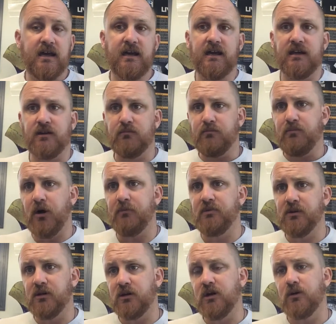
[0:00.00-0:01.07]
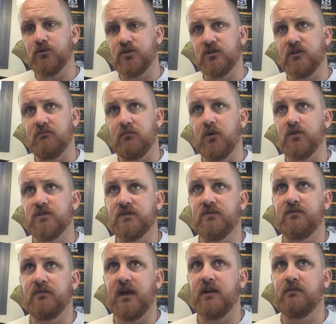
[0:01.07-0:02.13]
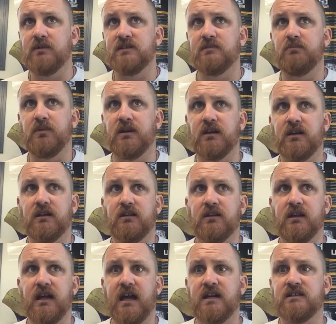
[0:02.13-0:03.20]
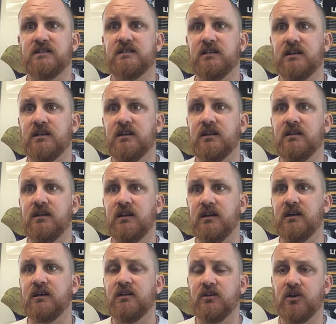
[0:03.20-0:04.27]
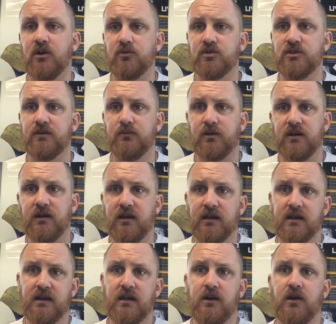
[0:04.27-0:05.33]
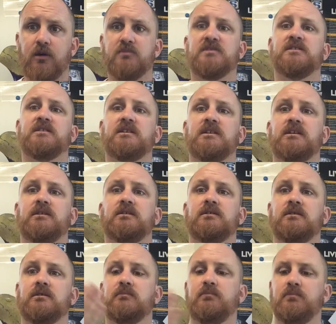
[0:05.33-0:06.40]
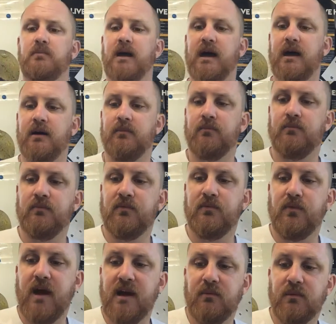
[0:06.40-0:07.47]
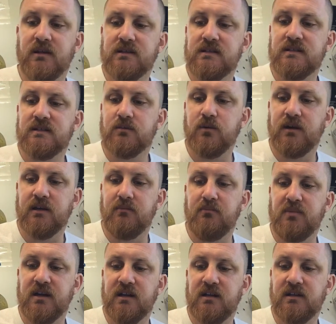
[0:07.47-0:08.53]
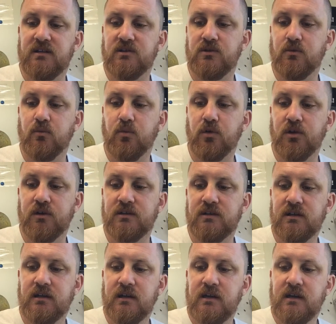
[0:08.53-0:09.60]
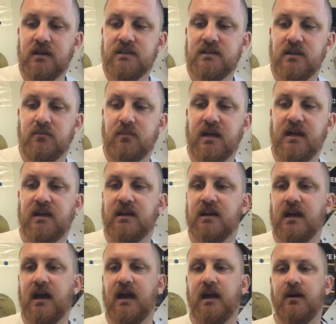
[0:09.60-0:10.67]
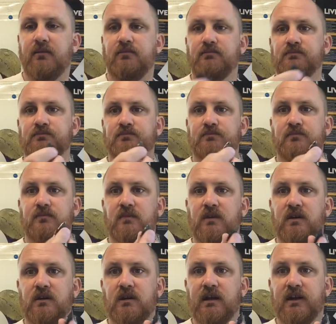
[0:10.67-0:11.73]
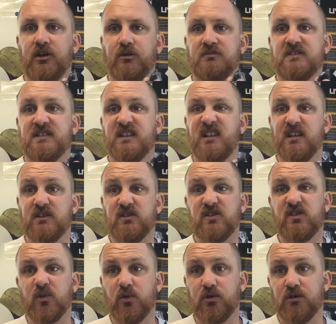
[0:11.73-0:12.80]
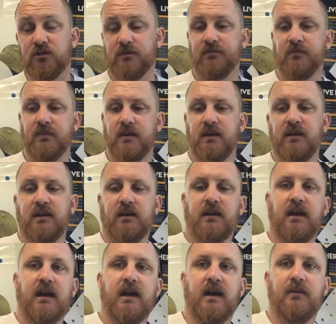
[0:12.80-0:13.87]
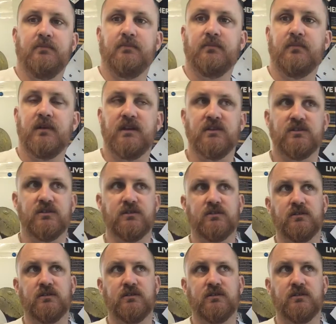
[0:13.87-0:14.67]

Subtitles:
In popular culture, the most famous being the Aztec and the Incan culture, where obsidian fragments were embedded into wood to make like an obsidian sword. And